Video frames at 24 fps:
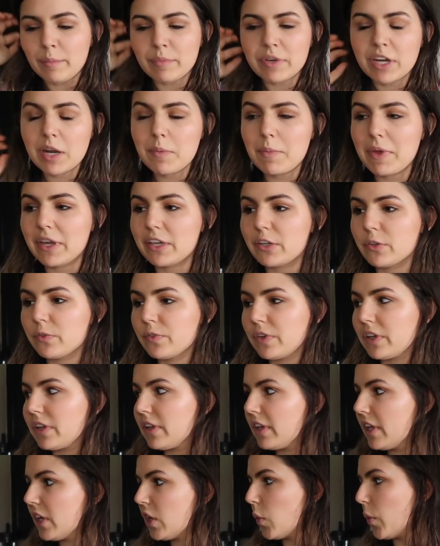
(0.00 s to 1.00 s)
I'm gonna make a
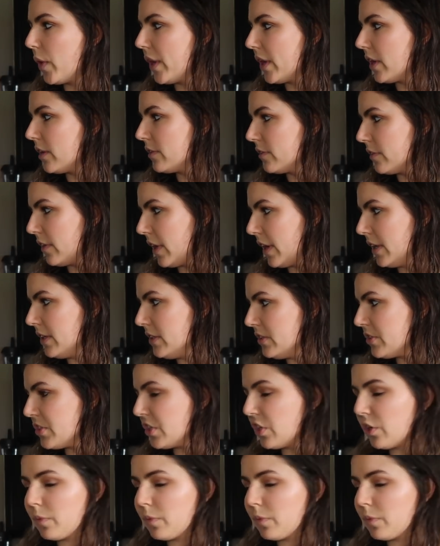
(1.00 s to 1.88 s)
really quick lunch.